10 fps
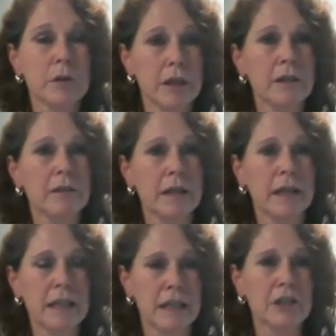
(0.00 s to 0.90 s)
particularly
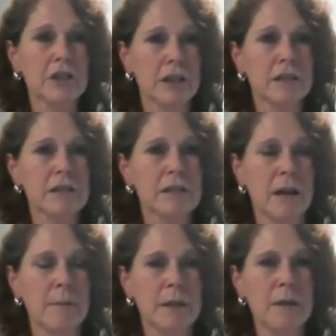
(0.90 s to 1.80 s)
conditioned
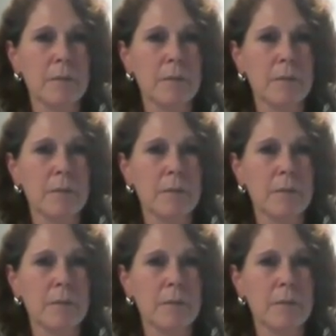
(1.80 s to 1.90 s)
insomnia.